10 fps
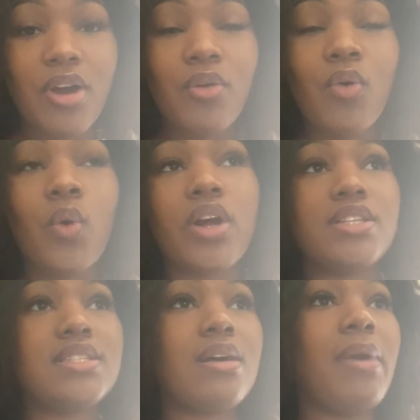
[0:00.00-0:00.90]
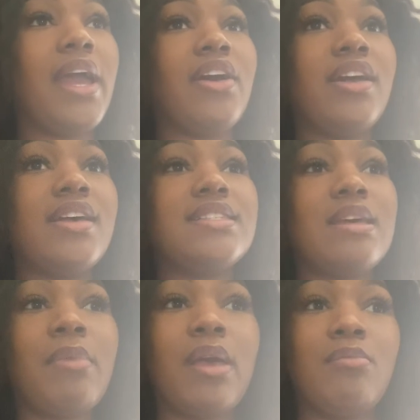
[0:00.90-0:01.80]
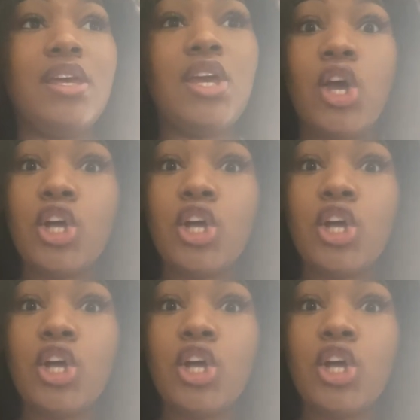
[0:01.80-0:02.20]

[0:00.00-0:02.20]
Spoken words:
or in some areas it may be